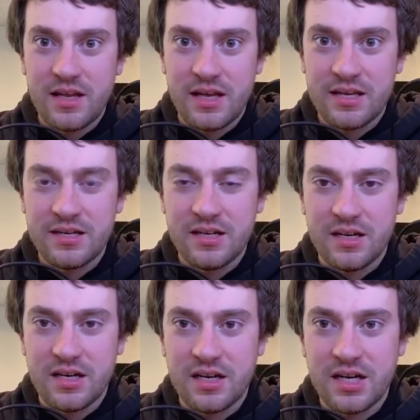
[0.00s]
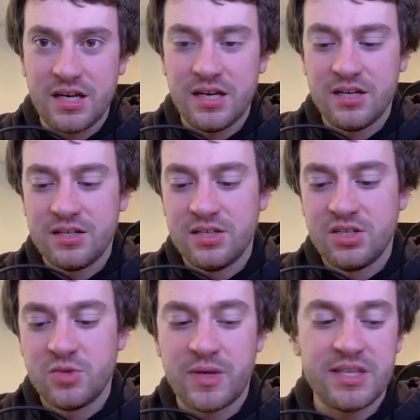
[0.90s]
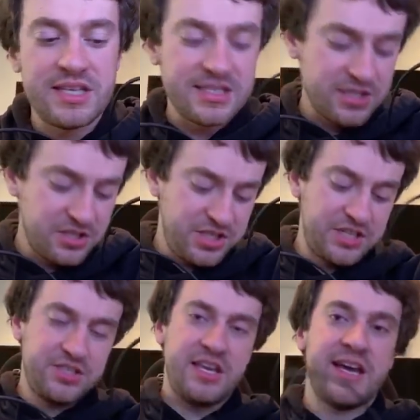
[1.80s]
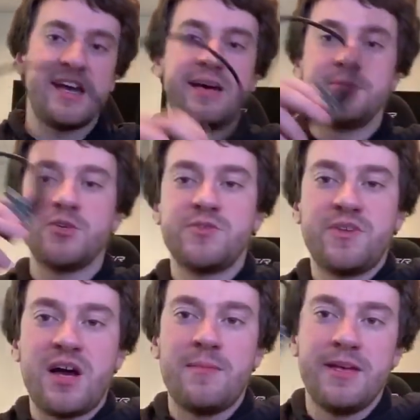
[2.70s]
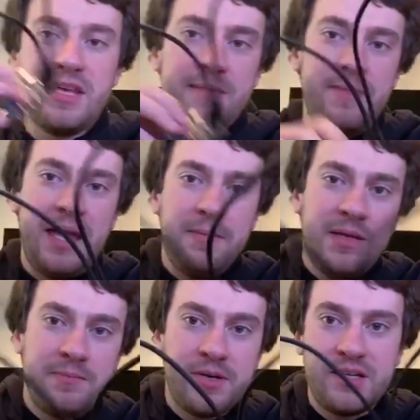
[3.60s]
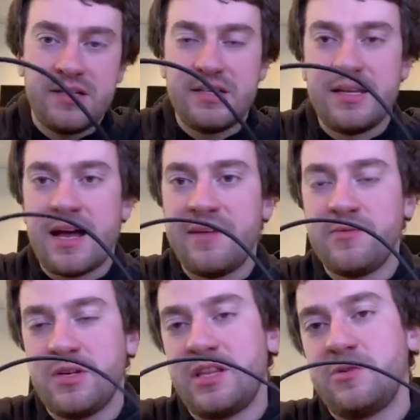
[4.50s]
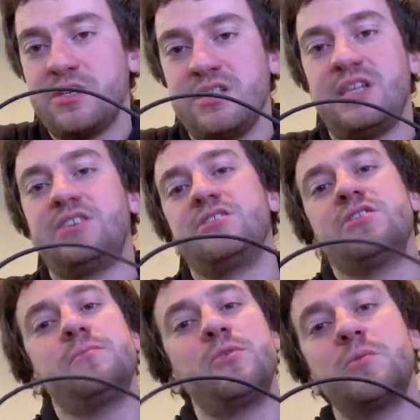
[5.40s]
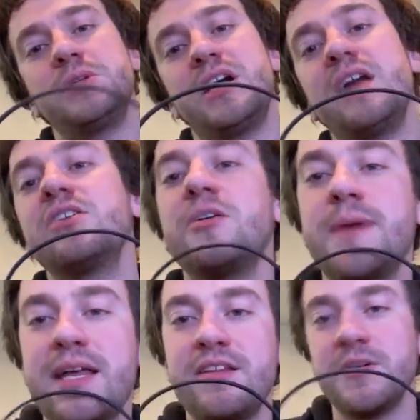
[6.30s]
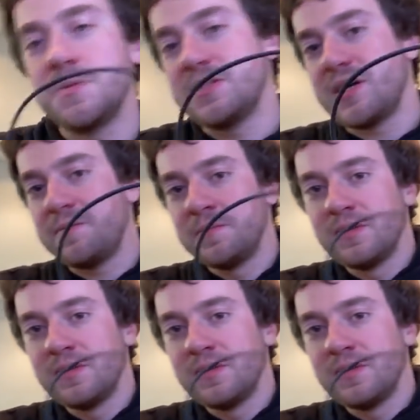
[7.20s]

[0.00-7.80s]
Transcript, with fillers: And uh, do I think Tesla could change the AI approach of comma? Yeah, maybe, but not everyone in that organization's on board with that. Karpathy knows what's up.